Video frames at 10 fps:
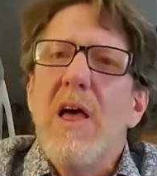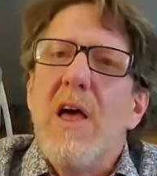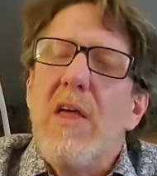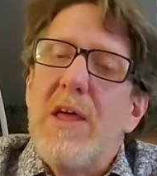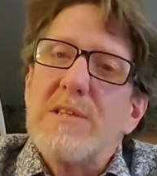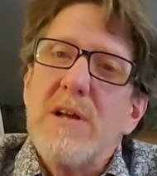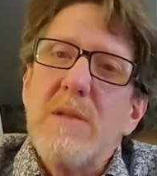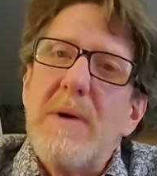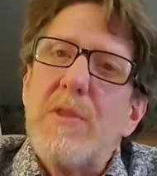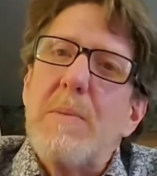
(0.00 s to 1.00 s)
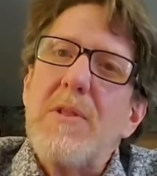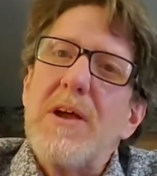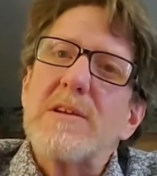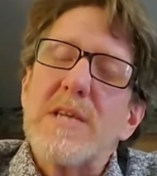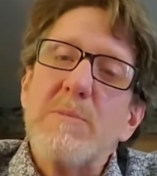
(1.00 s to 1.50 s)
that is all about the
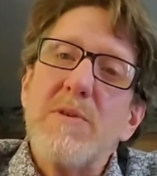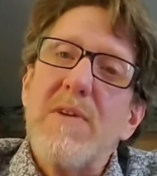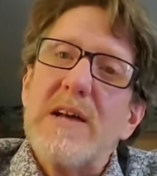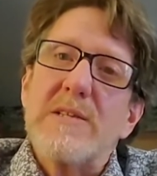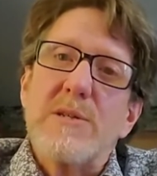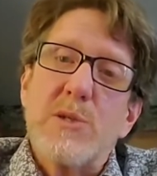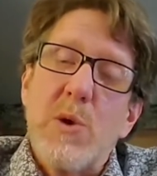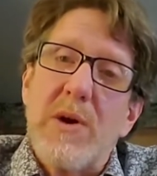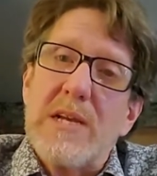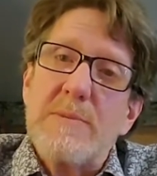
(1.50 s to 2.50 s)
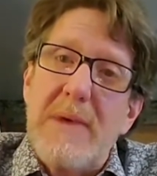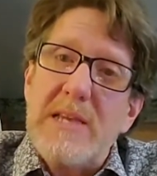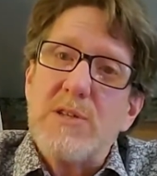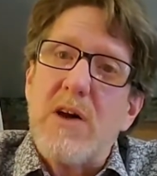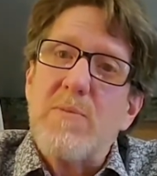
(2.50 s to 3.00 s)
players improvising stories
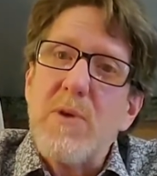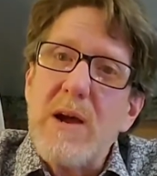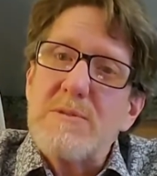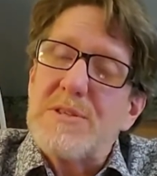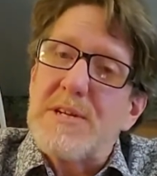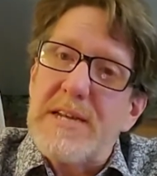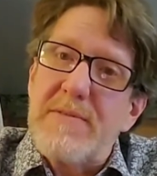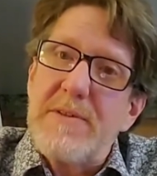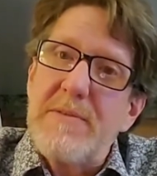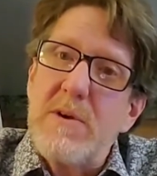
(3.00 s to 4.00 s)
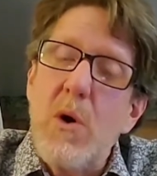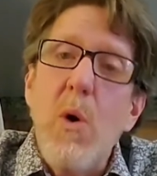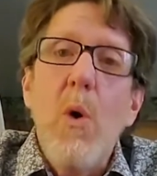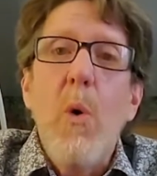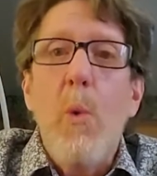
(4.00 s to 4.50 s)
based off prompts they're given.
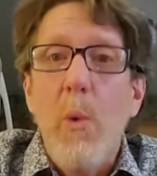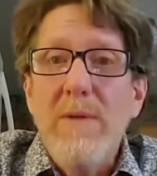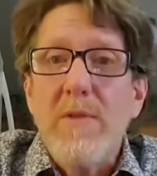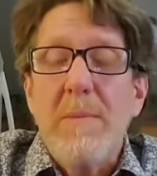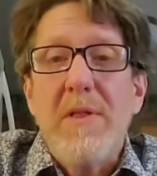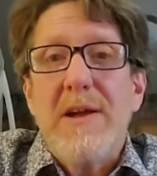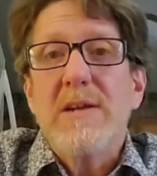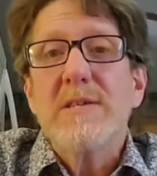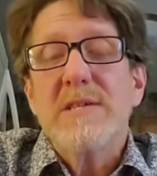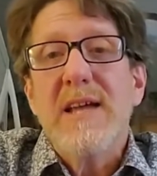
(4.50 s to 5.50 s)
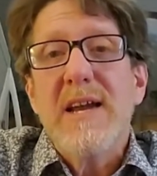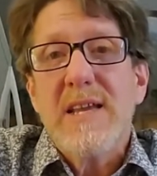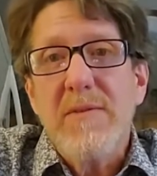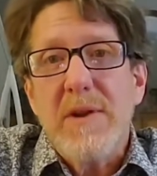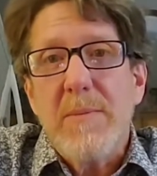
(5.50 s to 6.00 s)
One of the players is not
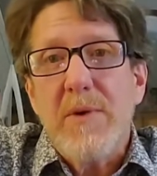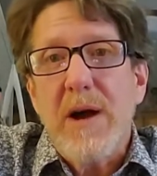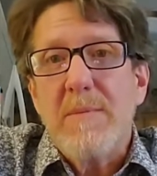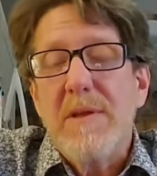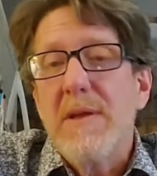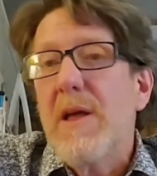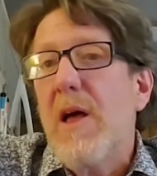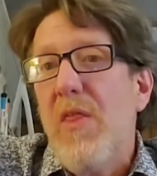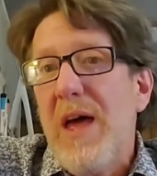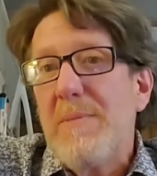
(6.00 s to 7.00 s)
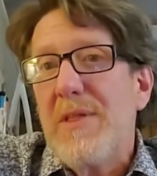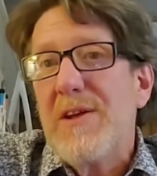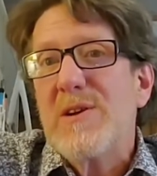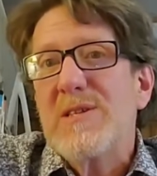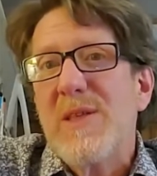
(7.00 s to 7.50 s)
given a prompt. That
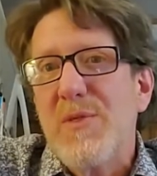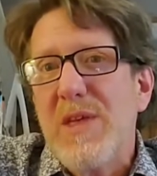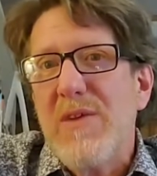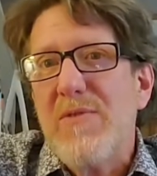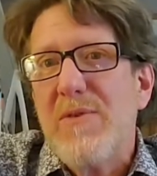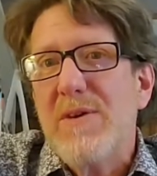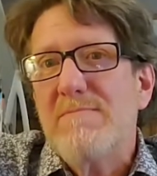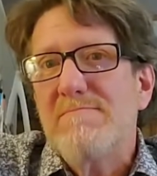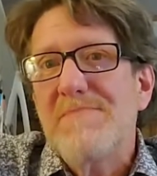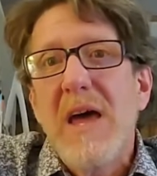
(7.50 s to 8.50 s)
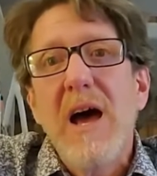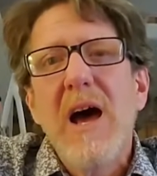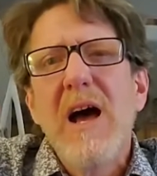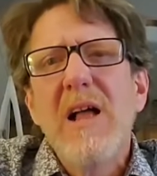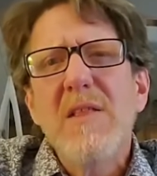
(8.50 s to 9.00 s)
player is the thief.
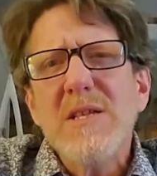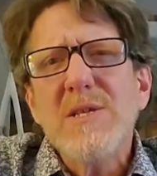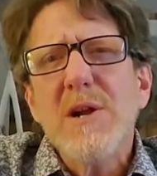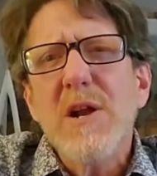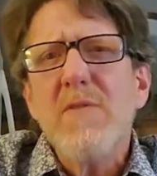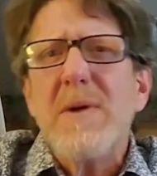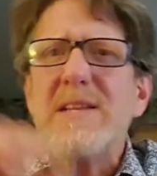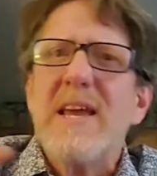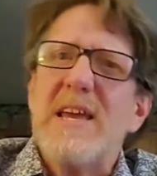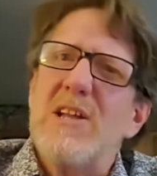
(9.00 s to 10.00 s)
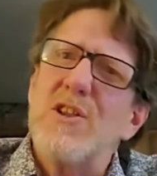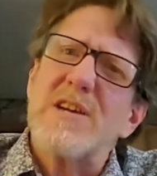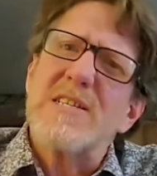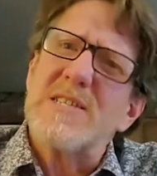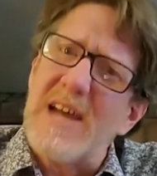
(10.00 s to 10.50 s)
Let's start off by taking a look
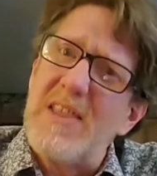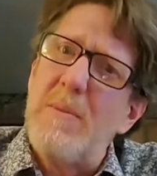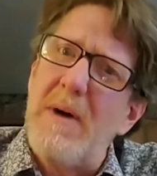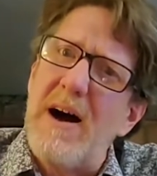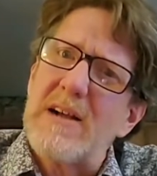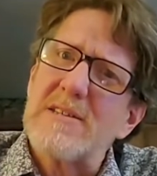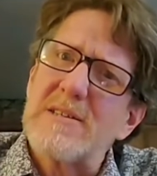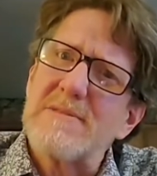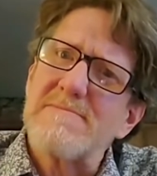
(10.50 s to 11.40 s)
inside the box.